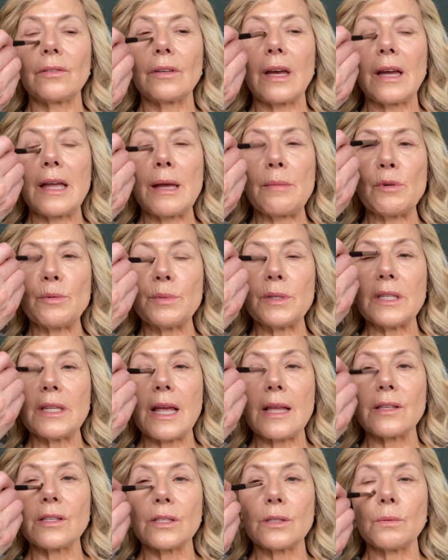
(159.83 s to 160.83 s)
I am
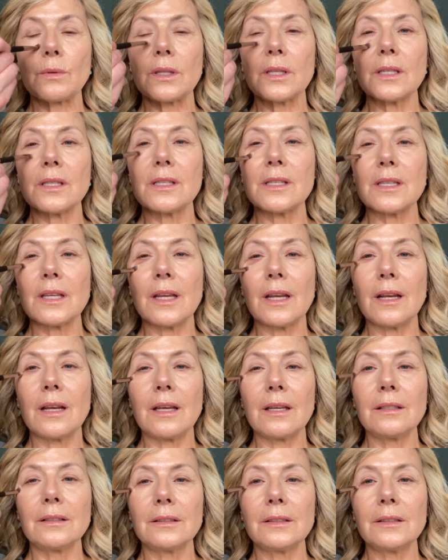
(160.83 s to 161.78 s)
obsessed with concealer.